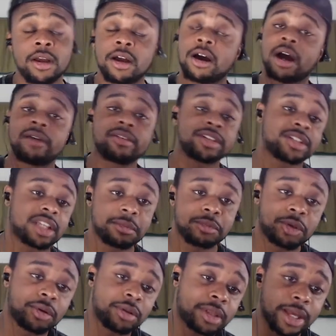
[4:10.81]
Obviously, I'm
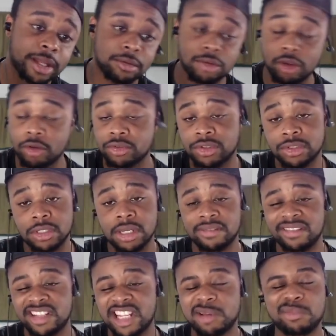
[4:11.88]
doing like news and stuff
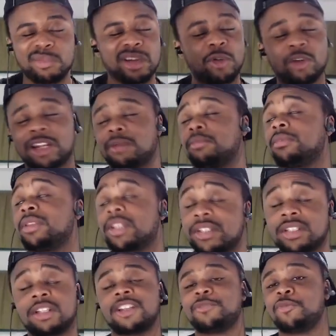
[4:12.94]
like that, but like when I'm
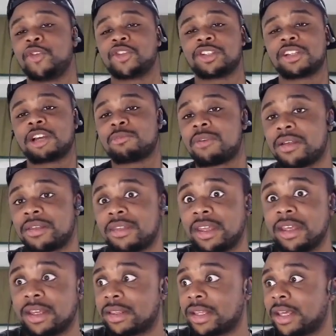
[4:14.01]
listening to music, I'm not
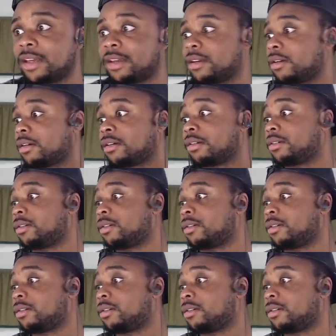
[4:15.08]
thinking like, oh,